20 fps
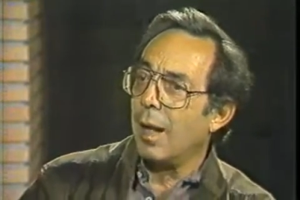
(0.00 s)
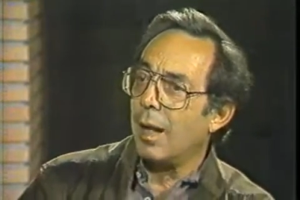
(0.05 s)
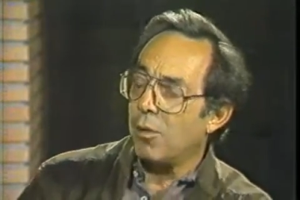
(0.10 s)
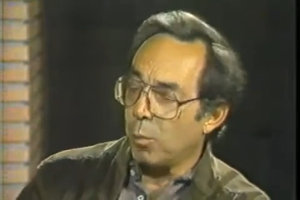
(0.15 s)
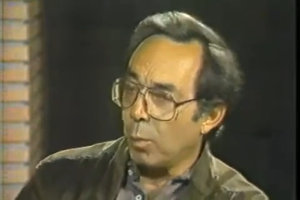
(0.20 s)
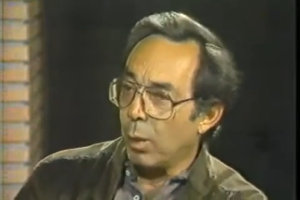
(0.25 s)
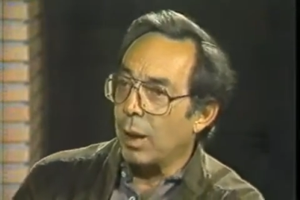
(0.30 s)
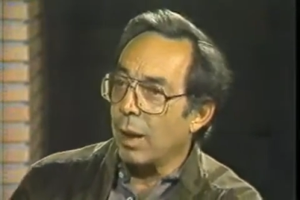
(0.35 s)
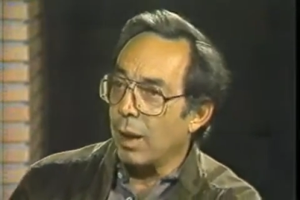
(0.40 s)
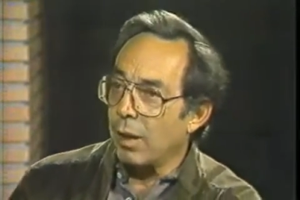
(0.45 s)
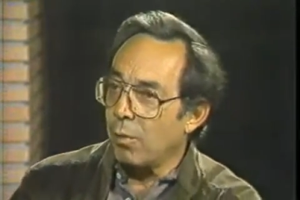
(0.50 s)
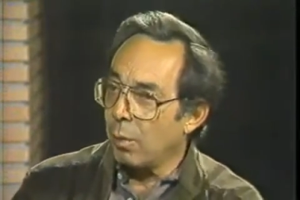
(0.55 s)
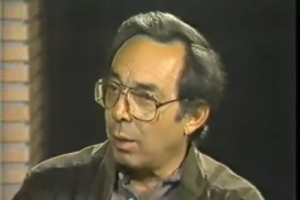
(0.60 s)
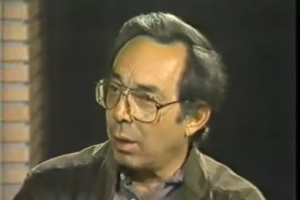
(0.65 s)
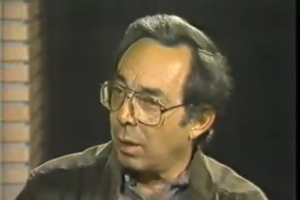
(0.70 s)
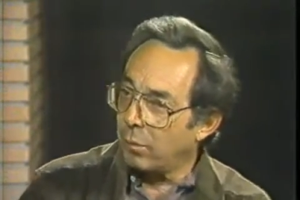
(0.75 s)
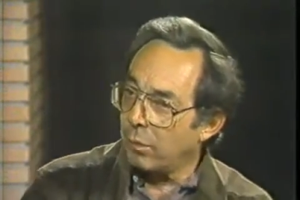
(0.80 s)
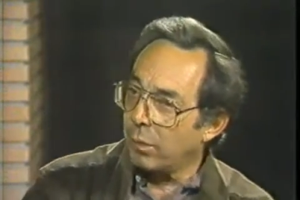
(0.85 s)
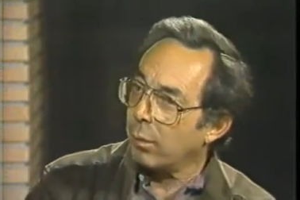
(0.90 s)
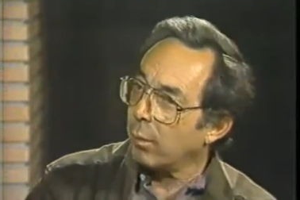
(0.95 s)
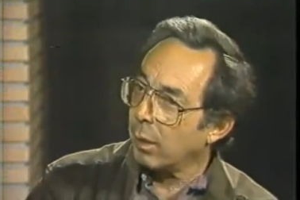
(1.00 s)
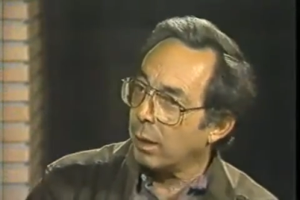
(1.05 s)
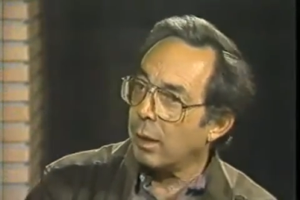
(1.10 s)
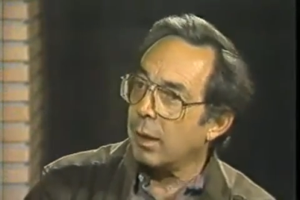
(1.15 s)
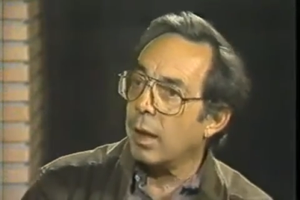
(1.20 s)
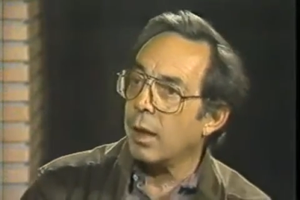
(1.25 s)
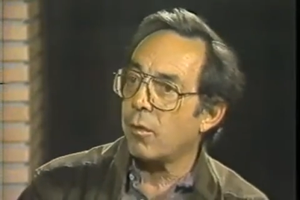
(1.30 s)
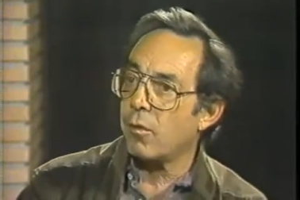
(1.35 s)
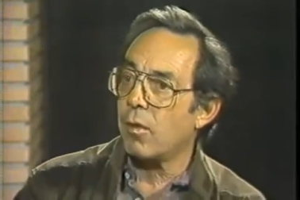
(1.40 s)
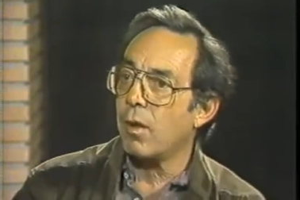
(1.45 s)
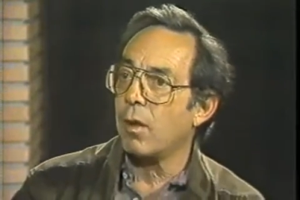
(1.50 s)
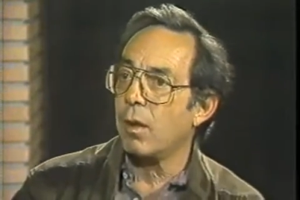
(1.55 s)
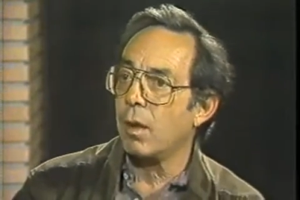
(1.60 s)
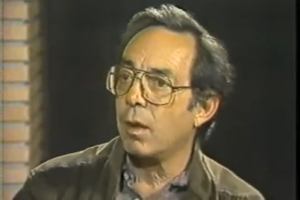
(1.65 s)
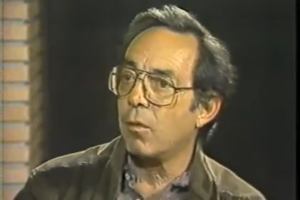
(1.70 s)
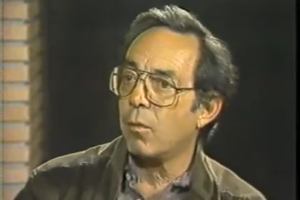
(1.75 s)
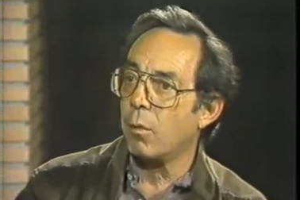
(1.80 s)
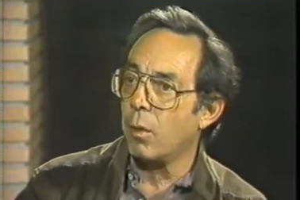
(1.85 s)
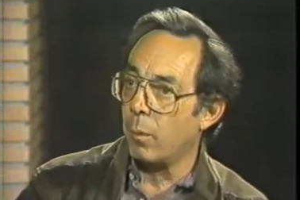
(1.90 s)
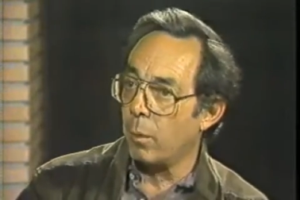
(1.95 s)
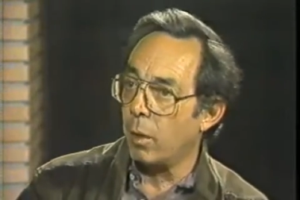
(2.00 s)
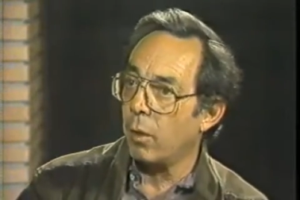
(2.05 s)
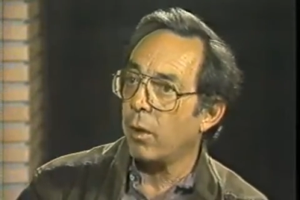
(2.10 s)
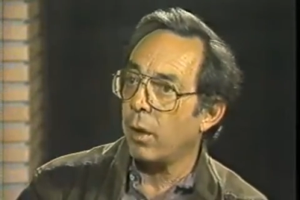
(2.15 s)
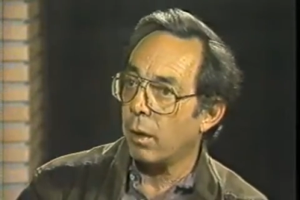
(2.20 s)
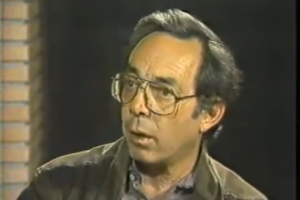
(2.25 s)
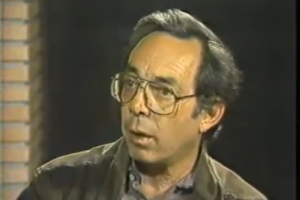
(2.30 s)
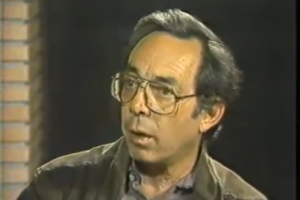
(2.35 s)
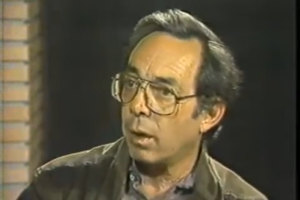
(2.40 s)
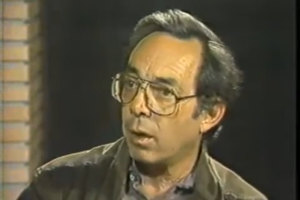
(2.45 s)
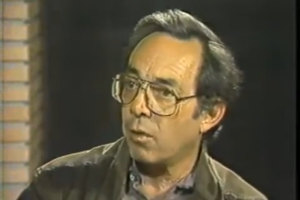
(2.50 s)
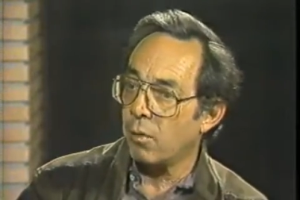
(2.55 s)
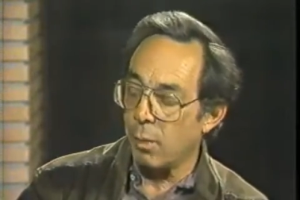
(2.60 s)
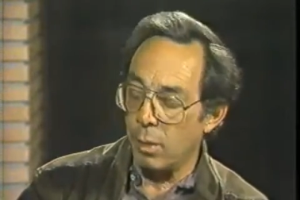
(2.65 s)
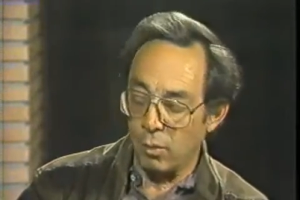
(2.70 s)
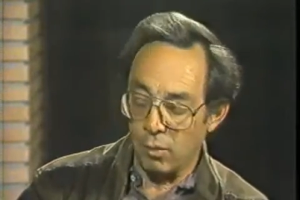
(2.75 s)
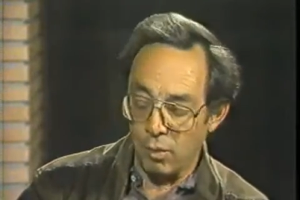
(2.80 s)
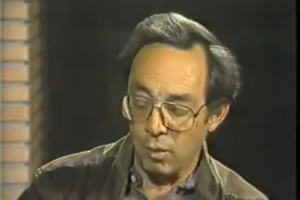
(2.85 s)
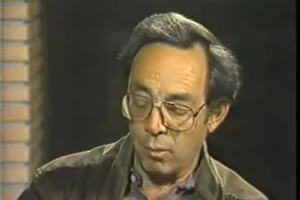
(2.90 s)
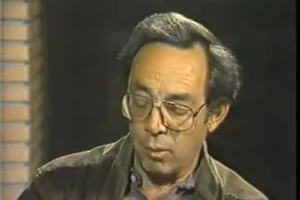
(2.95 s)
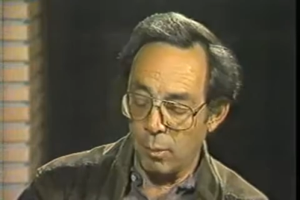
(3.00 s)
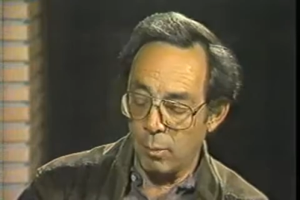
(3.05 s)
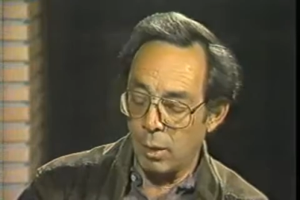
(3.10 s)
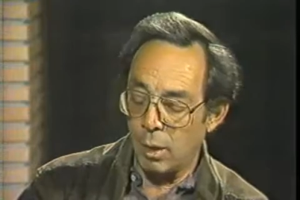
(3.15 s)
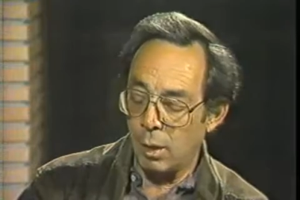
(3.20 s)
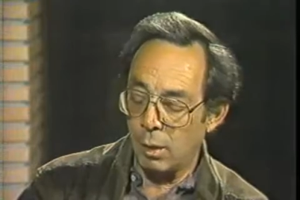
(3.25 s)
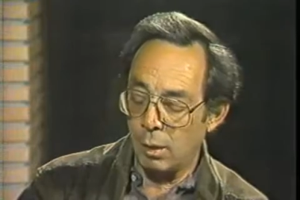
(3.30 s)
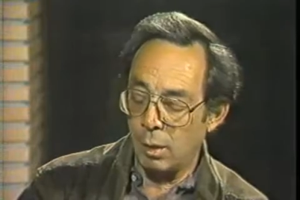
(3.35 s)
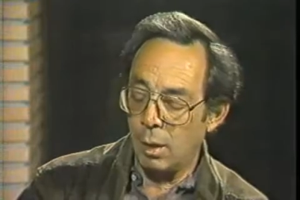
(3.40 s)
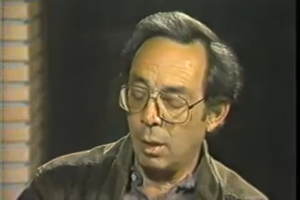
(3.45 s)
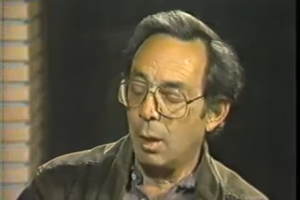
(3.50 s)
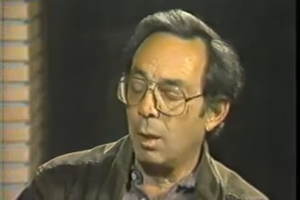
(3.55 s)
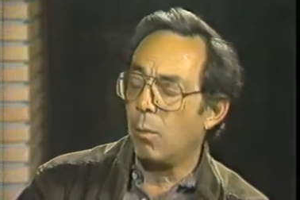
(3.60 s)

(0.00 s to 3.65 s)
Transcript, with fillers: as well as when everybody gets to these remote areas, most of them are,